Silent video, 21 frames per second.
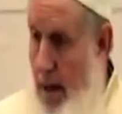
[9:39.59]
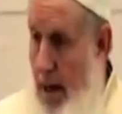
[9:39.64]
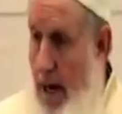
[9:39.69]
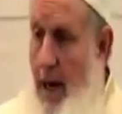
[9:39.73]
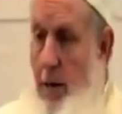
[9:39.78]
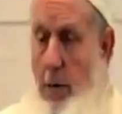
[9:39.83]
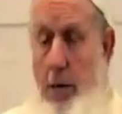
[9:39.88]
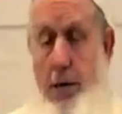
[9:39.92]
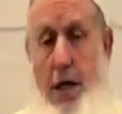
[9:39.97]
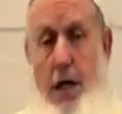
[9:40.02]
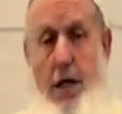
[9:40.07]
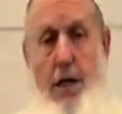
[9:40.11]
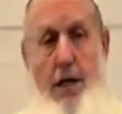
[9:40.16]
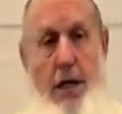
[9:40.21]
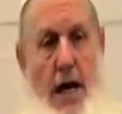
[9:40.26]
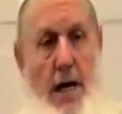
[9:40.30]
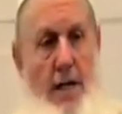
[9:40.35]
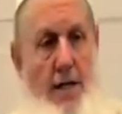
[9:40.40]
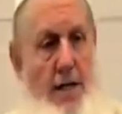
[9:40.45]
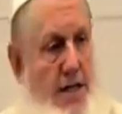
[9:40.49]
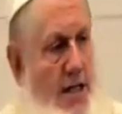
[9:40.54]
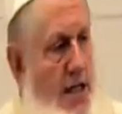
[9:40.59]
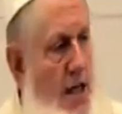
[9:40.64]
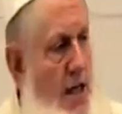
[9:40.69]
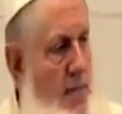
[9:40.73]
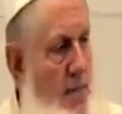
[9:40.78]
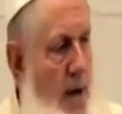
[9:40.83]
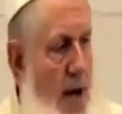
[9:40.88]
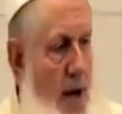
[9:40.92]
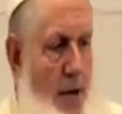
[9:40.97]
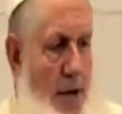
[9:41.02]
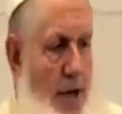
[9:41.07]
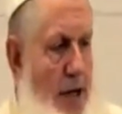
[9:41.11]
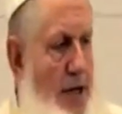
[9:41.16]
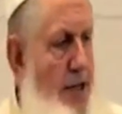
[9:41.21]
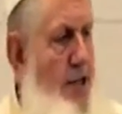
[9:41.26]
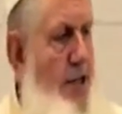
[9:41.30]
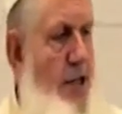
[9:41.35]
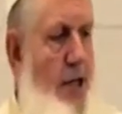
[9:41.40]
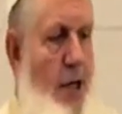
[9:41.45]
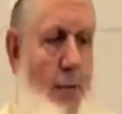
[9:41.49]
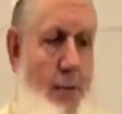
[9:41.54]
he will tell you, yeah, just get my
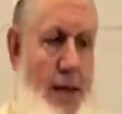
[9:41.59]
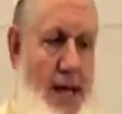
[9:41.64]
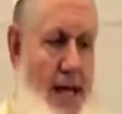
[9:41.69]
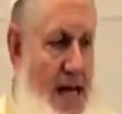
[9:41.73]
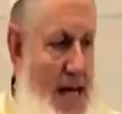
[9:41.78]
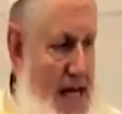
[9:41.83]
religion, it'll be